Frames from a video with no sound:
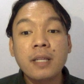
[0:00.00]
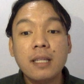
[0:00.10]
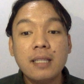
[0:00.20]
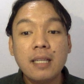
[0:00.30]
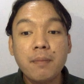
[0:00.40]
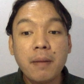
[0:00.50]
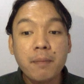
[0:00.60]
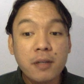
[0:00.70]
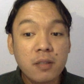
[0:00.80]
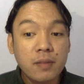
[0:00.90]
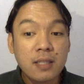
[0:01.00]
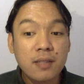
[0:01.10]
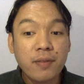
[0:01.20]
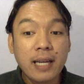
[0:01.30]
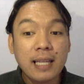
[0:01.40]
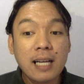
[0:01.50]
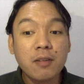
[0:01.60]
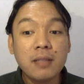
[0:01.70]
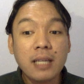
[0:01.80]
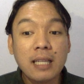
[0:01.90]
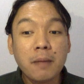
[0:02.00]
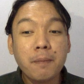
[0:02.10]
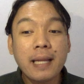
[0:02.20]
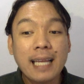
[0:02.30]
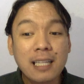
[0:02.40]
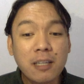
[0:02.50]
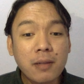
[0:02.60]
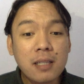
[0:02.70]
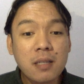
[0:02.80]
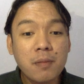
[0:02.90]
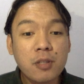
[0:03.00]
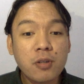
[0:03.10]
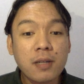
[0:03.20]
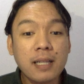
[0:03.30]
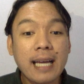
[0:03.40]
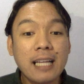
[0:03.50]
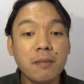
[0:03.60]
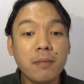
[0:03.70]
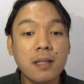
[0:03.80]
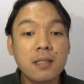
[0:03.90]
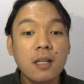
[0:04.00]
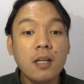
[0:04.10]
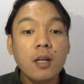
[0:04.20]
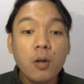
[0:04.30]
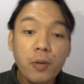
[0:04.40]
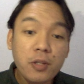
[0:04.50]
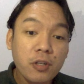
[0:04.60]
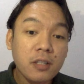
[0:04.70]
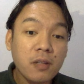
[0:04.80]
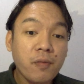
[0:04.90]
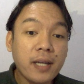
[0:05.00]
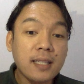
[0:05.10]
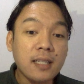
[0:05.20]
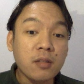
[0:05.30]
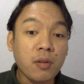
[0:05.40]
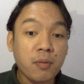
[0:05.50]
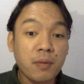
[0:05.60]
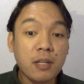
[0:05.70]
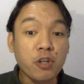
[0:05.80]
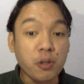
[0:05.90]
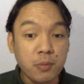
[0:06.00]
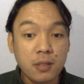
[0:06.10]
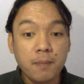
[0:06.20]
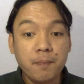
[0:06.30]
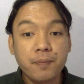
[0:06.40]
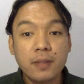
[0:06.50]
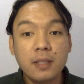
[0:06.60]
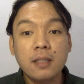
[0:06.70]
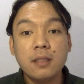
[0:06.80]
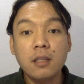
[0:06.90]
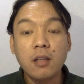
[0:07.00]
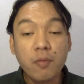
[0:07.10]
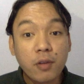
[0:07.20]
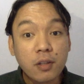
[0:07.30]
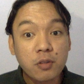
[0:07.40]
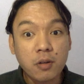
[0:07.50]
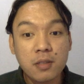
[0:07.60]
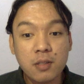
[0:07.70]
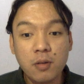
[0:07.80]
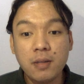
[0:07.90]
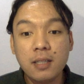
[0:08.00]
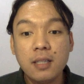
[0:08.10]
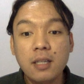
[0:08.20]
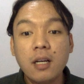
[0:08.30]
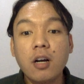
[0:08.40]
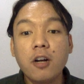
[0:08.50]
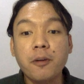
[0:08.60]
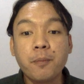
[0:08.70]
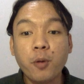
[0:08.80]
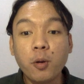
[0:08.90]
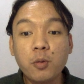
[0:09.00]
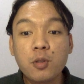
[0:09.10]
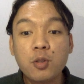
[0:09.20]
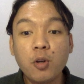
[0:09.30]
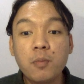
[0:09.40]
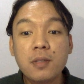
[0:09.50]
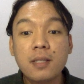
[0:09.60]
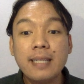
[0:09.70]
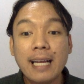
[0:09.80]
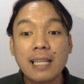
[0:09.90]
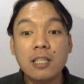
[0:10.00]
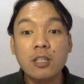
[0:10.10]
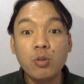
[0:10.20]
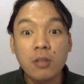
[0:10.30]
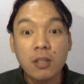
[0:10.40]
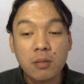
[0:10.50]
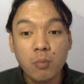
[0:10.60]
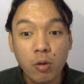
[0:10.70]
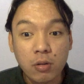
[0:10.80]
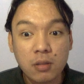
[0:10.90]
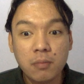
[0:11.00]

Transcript: the members of this phyla containing bilaterally symmetrical animals, which are divided into three groups. The Lophotrochozoa are protostomes that do not molt.